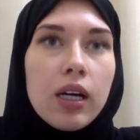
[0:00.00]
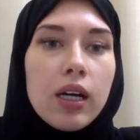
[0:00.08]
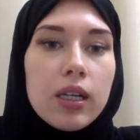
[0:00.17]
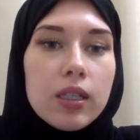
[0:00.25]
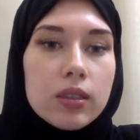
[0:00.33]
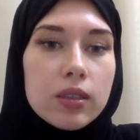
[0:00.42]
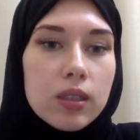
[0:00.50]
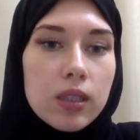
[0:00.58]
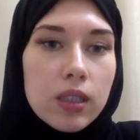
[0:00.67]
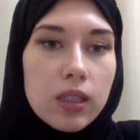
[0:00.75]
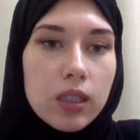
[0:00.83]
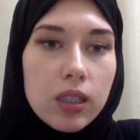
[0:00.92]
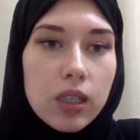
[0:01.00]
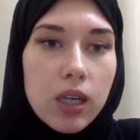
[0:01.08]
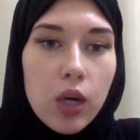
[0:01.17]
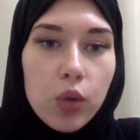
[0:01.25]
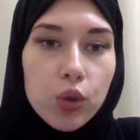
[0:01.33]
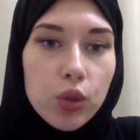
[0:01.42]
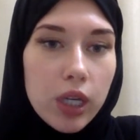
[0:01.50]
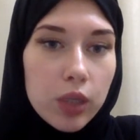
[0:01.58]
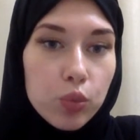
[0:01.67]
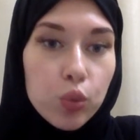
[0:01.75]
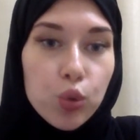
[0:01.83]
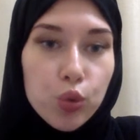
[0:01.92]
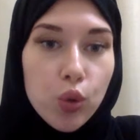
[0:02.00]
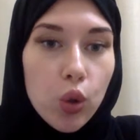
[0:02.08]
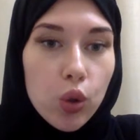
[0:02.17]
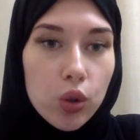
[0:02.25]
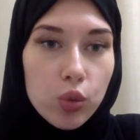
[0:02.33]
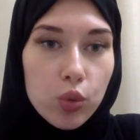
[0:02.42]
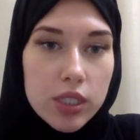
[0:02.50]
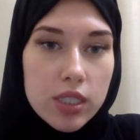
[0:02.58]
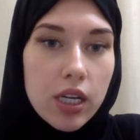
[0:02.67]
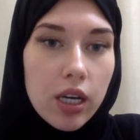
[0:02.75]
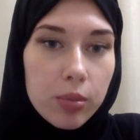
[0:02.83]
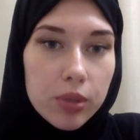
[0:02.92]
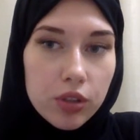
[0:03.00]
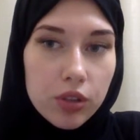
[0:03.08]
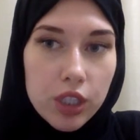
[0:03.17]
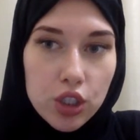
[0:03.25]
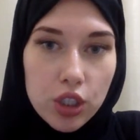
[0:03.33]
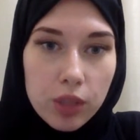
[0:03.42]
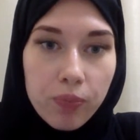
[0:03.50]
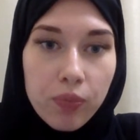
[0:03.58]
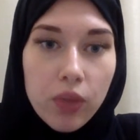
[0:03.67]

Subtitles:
and how you can move on with the arbitration.